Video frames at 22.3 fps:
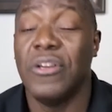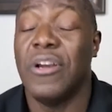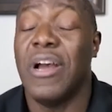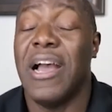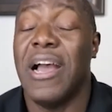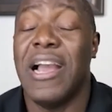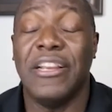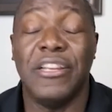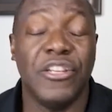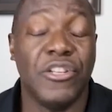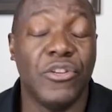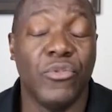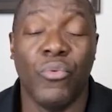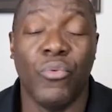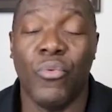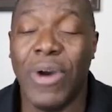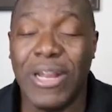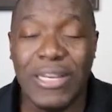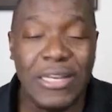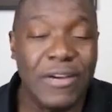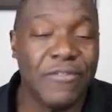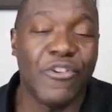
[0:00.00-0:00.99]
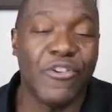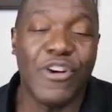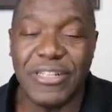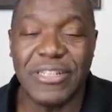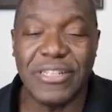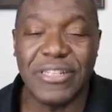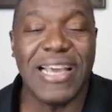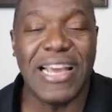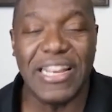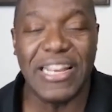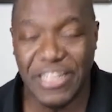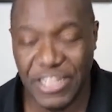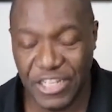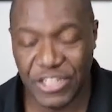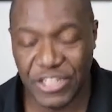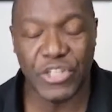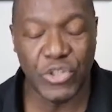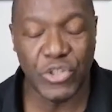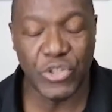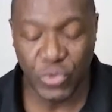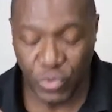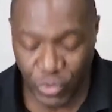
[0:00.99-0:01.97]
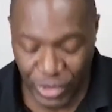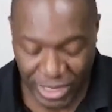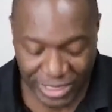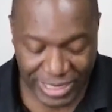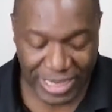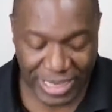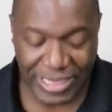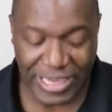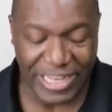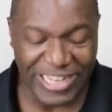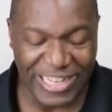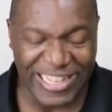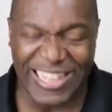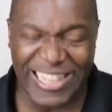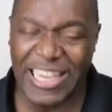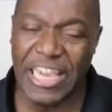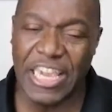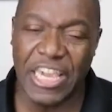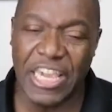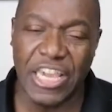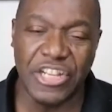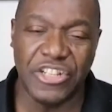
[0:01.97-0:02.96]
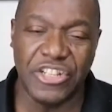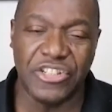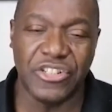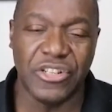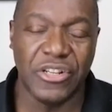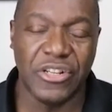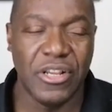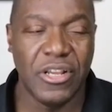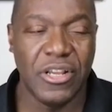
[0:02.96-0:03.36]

I need whatever it is I need to do and I can gauge